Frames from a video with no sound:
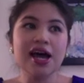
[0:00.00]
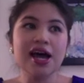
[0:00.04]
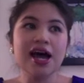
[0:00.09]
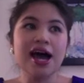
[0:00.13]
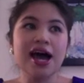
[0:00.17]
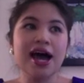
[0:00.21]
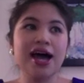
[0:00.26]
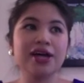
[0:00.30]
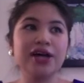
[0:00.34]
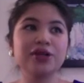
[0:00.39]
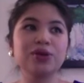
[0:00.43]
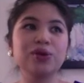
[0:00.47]

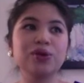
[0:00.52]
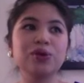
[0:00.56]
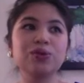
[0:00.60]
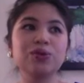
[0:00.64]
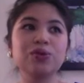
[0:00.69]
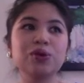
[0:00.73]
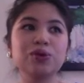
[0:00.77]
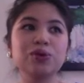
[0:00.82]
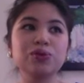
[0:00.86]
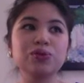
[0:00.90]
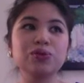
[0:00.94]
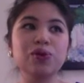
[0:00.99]
I
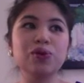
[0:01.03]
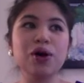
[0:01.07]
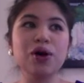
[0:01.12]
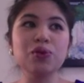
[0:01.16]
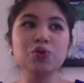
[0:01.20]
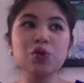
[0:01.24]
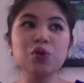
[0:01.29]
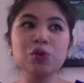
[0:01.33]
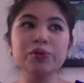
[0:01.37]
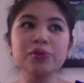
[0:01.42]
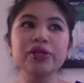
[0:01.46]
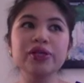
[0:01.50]
know one
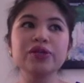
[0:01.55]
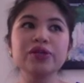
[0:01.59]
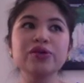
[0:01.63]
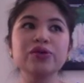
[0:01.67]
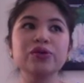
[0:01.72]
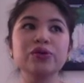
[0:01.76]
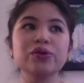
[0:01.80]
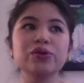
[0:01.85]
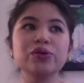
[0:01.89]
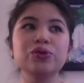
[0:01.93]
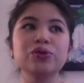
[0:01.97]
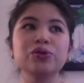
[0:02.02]

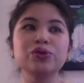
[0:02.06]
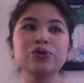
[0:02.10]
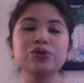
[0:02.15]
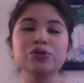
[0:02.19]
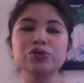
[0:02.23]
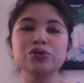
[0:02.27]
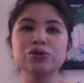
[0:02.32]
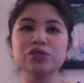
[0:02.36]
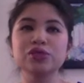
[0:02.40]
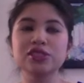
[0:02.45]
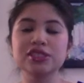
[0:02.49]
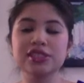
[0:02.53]
woman who
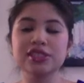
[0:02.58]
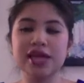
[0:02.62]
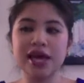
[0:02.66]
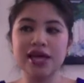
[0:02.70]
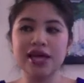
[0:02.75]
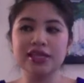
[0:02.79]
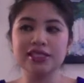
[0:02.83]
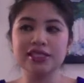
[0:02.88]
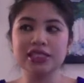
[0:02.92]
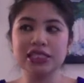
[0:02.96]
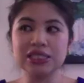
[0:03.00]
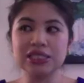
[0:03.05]

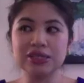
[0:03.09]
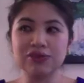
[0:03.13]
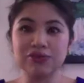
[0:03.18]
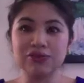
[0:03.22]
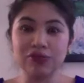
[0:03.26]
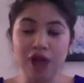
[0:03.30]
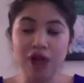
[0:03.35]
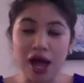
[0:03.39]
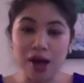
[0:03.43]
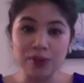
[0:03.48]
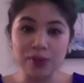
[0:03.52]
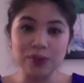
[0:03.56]
sent
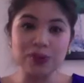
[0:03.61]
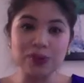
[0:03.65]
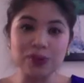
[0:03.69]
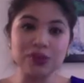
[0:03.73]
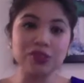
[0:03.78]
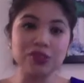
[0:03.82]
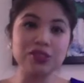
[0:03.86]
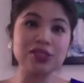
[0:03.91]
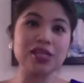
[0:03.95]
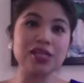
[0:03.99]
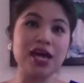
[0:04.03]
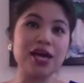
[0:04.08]

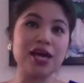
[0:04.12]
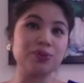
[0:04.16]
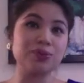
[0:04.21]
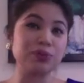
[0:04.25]
flowers and